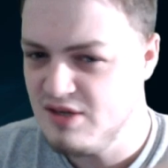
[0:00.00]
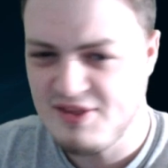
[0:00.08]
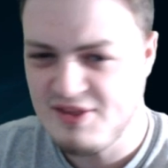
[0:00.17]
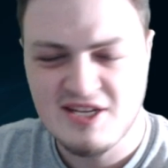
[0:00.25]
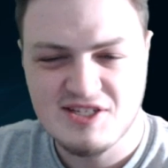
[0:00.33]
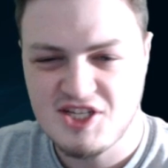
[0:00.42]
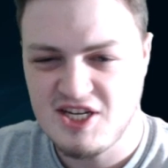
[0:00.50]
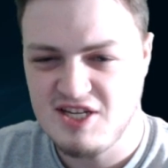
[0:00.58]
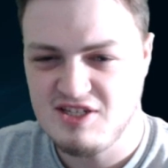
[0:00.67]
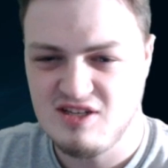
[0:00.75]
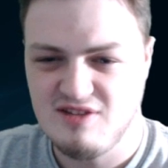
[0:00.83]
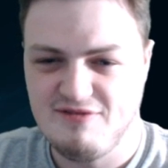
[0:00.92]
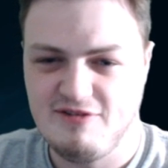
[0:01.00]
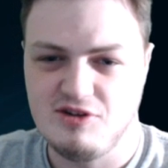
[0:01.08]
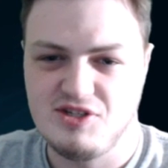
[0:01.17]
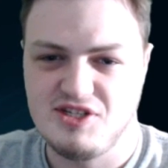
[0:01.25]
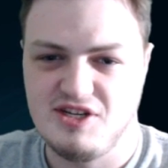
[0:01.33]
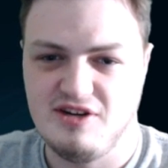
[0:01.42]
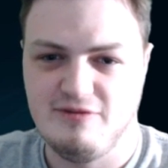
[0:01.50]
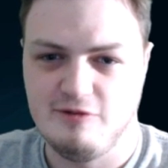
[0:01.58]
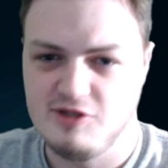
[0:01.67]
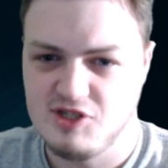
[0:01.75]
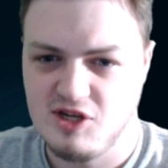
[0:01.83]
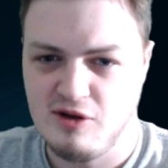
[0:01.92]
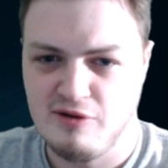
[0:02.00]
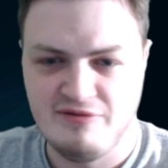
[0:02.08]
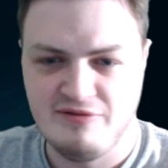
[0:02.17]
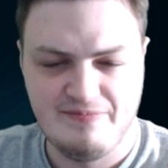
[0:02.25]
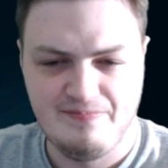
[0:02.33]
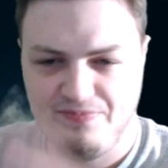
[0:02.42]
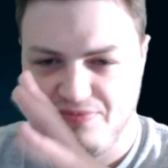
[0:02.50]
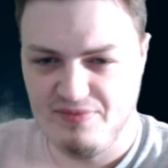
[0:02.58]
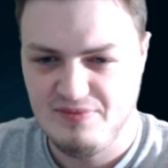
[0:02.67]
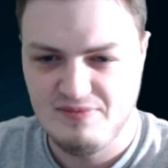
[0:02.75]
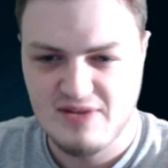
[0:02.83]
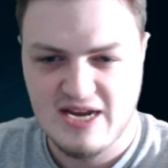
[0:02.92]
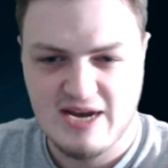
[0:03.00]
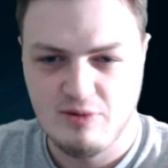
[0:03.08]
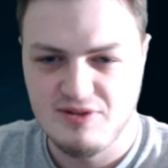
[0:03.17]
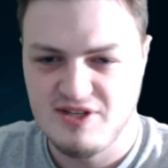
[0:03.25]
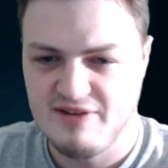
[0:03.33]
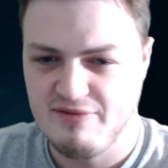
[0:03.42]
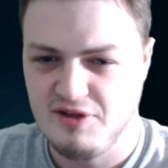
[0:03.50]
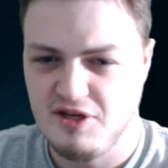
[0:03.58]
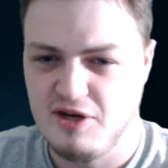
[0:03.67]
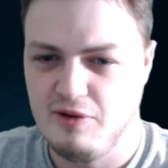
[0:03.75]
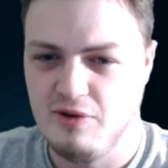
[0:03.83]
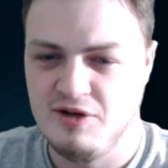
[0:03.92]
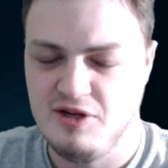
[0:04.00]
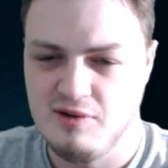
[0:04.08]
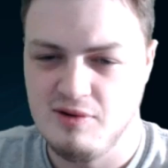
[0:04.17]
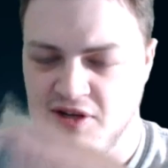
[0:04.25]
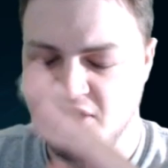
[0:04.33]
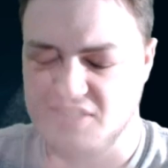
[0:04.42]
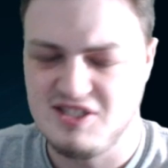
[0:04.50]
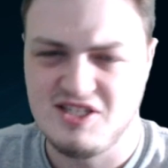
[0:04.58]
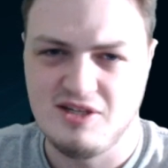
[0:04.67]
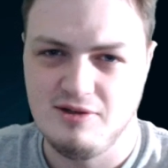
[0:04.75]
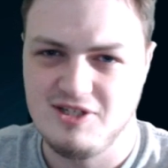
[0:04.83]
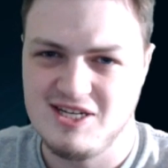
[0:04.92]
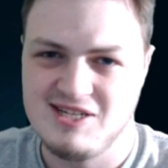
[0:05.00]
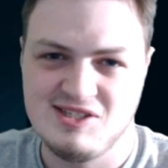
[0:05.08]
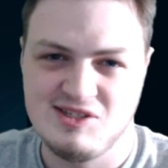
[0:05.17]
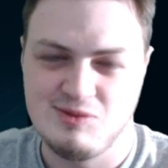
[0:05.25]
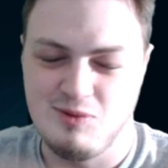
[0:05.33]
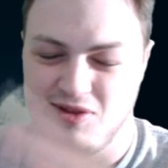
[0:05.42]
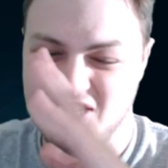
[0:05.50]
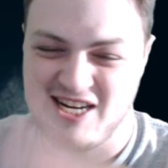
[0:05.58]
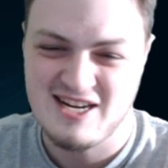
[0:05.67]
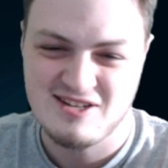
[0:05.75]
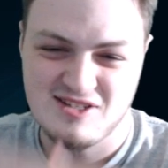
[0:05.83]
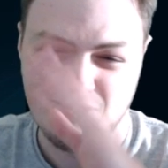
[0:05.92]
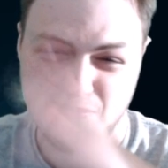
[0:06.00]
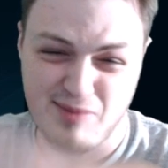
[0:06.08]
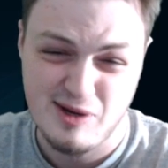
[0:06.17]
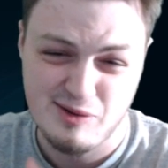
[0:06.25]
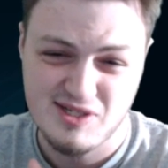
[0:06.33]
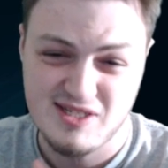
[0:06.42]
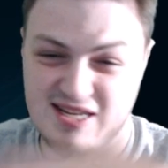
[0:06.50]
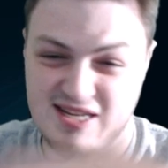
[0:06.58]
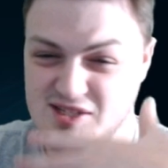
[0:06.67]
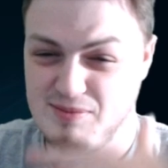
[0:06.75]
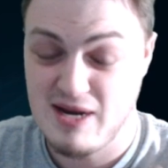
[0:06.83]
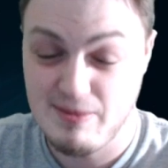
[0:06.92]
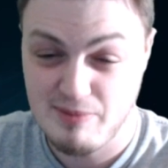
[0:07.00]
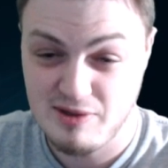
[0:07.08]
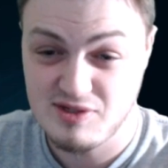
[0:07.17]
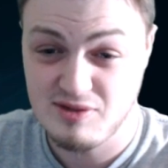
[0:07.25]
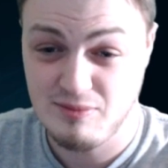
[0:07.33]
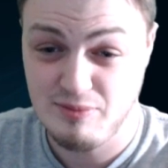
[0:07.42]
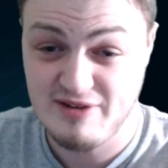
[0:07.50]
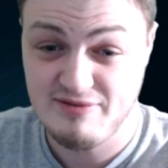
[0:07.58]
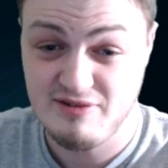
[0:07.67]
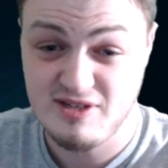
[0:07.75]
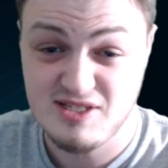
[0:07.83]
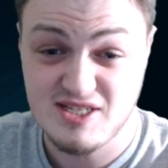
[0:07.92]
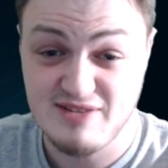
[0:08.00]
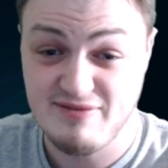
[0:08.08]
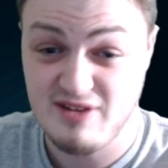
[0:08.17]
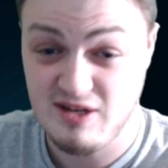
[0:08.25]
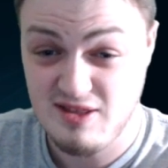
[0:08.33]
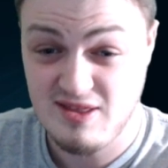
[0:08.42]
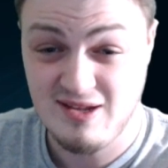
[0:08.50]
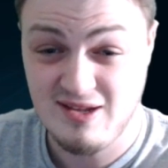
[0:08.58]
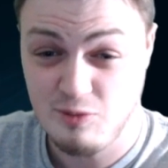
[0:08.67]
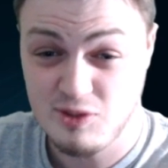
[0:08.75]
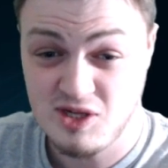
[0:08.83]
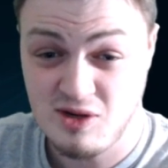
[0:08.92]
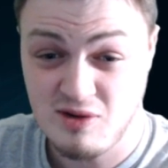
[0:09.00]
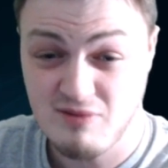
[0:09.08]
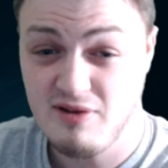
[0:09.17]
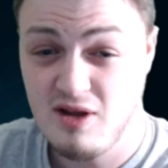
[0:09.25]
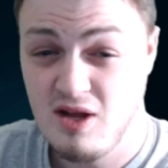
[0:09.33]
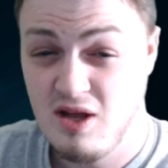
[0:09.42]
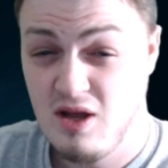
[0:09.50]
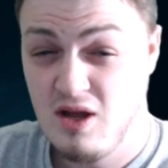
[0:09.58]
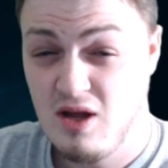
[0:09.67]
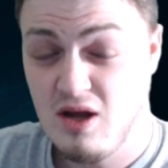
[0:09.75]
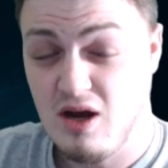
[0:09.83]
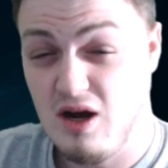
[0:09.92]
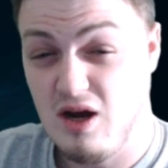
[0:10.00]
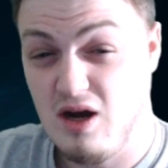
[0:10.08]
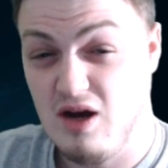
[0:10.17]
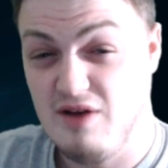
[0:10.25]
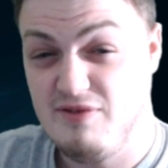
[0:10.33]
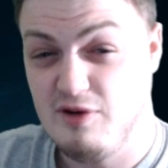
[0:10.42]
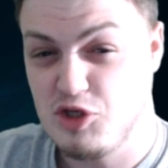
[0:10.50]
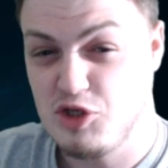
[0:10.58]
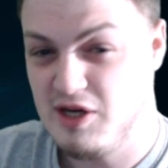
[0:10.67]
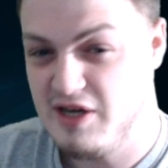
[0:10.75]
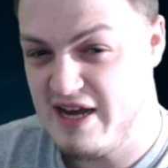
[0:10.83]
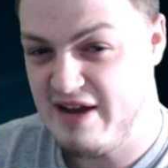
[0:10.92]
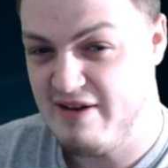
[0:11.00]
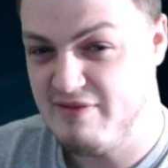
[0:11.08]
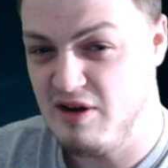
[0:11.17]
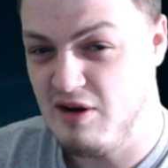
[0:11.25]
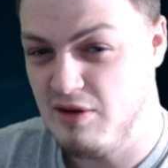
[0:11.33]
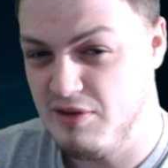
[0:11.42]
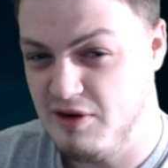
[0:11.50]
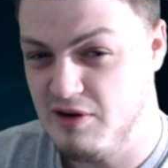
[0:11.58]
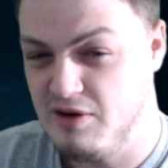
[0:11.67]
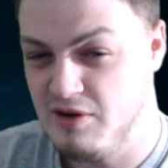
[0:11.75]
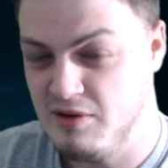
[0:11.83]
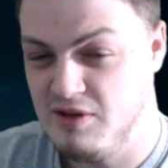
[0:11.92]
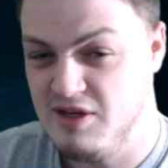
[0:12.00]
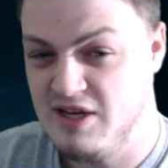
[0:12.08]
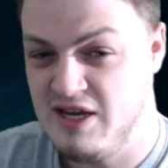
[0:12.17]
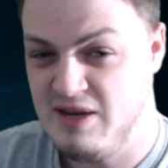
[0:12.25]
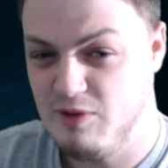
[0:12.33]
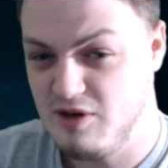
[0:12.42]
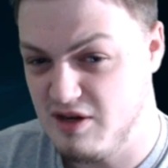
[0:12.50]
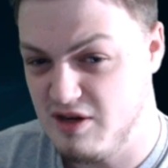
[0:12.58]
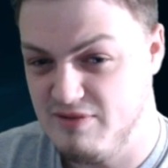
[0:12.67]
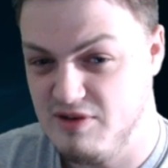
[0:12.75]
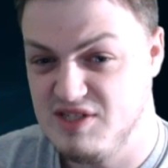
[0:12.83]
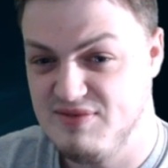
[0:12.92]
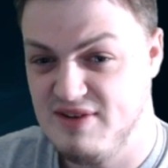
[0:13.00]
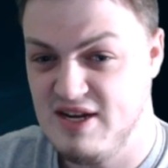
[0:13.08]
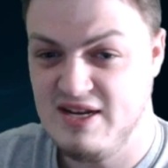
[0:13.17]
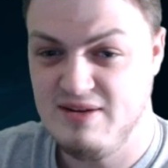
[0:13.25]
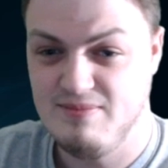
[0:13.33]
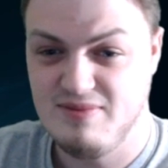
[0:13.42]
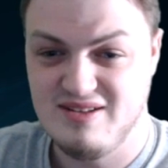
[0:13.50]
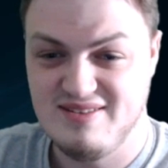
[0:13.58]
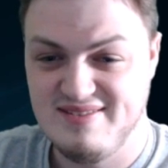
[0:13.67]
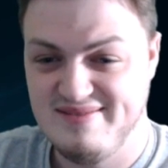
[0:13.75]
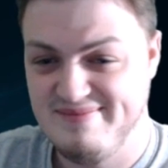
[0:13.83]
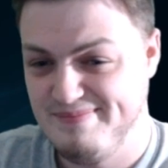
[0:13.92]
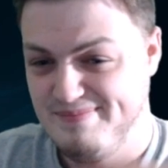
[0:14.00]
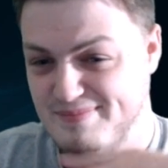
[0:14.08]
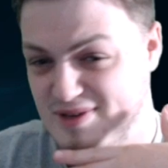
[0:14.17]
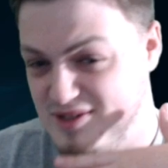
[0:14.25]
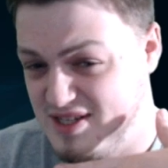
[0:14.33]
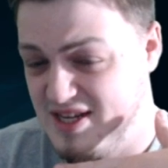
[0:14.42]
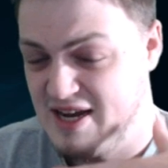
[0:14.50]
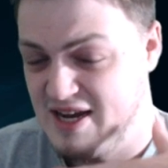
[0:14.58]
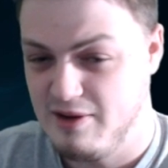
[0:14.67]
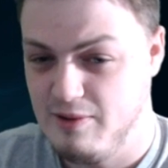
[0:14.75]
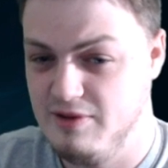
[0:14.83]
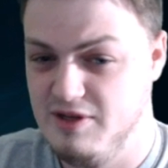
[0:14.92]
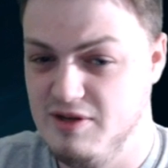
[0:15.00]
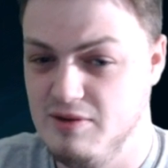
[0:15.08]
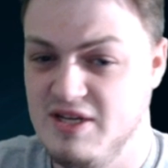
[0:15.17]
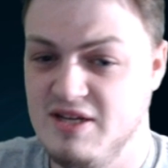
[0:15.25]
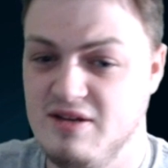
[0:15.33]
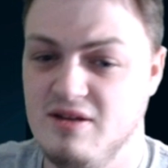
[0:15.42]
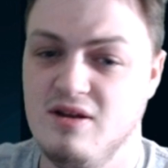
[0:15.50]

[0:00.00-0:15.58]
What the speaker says: has changed in the first tier of Resolve. I would definitely go Unyielding. It synergizes with Jax the most. That's my personal preference, if anything, in Resolve. If you're trying to have a healthier early game, Recovery is fine, but personally I go Unyielding.